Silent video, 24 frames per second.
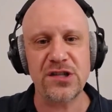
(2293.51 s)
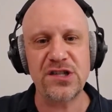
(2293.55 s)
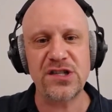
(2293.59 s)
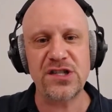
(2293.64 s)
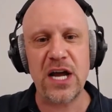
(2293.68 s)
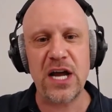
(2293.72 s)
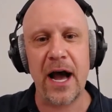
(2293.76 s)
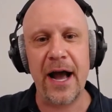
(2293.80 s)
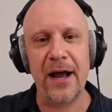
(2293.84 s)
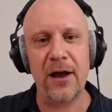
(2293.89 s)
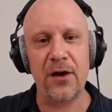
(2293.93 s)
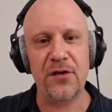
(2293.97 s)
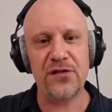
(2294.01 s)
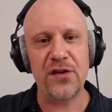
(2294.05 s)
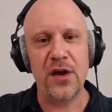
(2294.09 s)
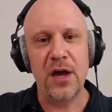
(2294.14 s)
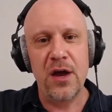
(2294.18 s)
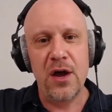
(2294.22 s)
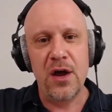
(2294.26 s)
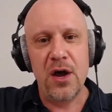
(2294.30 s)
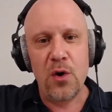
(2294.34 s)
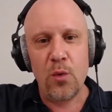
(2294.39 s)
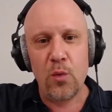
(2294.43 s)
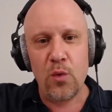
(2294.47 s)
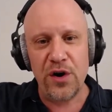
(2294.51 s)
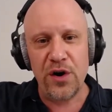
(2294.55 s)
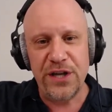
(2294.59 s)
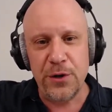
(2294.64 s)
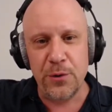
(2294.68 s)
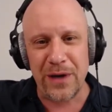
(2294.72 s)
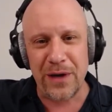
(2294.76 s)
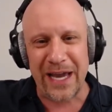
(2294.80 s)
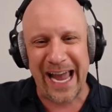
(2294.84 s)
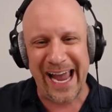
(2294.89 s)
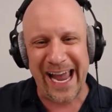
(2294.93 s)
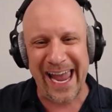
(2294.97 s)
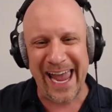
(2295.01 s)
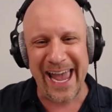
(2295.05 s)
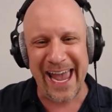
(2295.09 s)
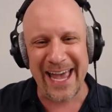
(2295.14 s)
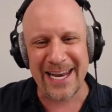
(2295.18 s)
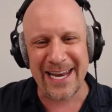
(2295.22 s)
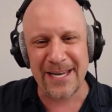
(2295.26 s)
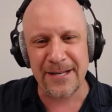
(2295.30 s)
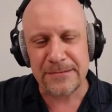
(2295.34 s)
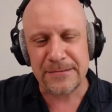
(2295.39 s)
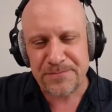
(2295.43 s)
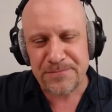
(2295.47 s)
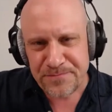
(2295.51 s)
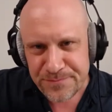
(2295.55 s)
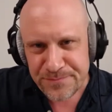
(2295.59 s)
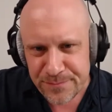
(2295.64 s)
styles where you can